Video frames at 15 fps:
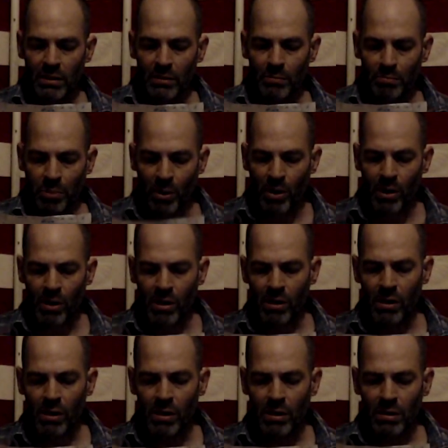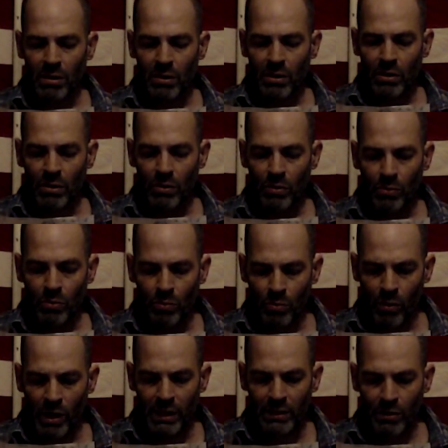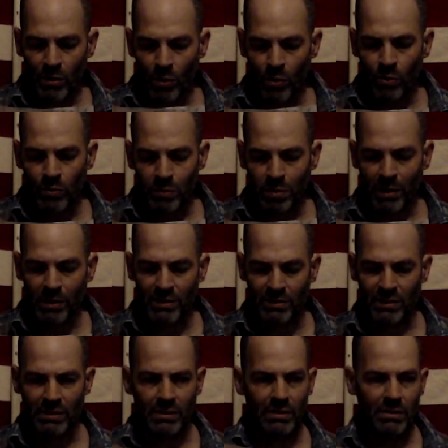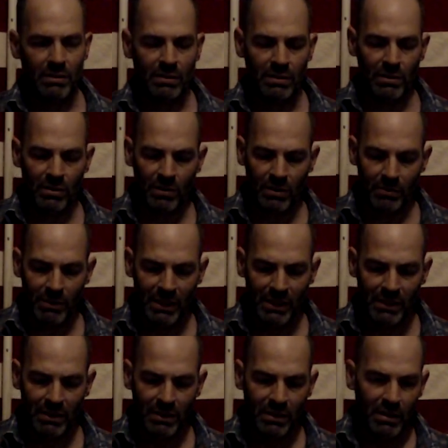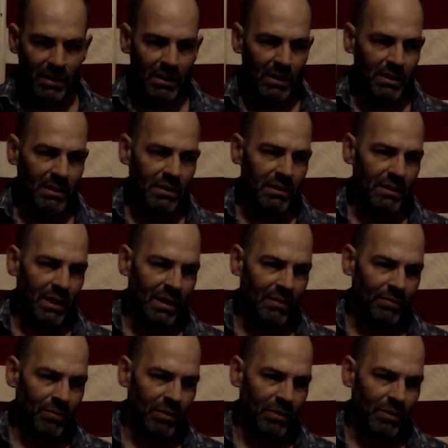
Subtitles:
per 1 old person. You know what I mean? You have